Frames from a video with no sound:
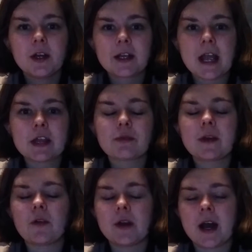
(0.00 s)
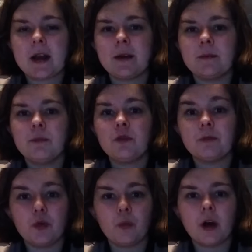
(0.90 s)
K309,
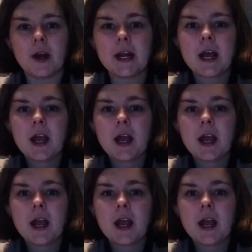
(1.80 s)
Movement 1.